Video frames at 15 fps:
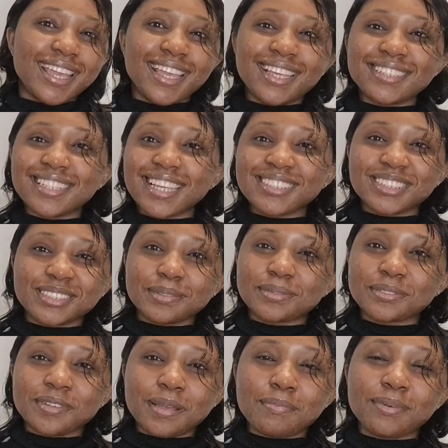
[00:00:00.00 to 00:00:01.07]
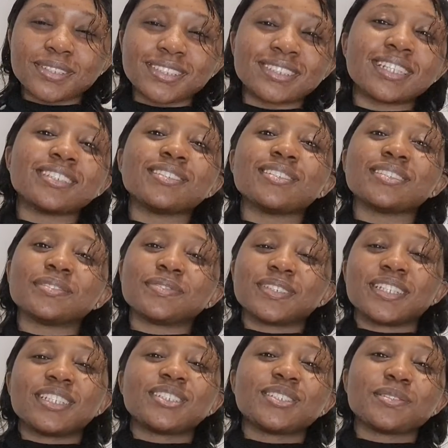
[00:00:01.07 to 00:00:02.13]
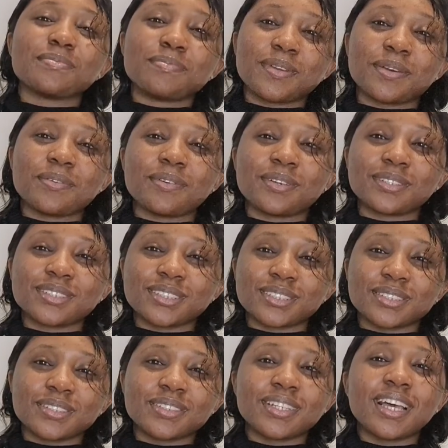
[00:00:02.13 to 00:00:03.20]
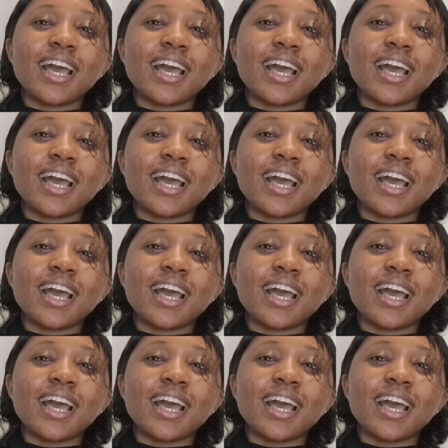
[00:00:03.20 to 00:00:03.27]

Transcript: hit that subscribe button and the notification bell also,